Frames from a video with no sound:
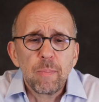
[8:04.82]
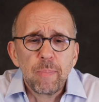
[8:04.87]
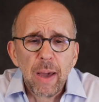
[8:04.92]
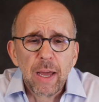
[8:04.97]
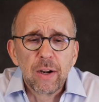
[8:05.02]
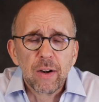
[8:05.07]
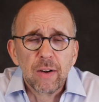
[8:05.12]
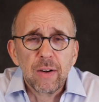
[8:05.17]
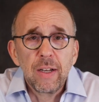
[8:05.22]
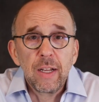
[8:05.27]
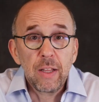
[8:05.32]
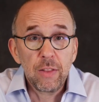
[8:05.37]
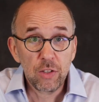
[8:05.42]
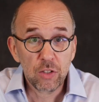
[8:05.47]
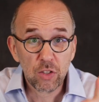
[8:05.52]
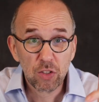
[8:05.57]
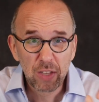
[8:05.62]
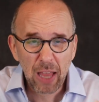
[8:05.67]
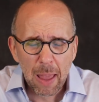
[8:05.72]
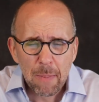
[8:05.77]
better.
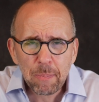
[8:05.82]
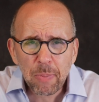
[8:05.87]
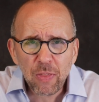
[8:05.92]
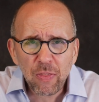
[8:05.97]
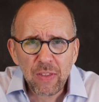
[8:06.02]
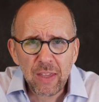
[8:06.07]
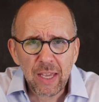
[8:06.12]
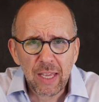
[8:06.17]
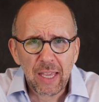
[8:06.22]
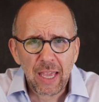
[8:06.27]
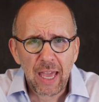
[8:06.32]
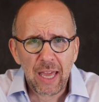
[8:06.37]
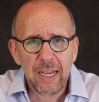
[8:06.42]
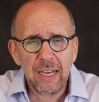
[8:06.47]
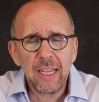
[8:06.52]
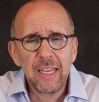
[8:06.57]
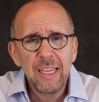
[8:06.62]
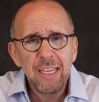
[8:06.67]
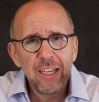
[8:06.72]
This is empathy again.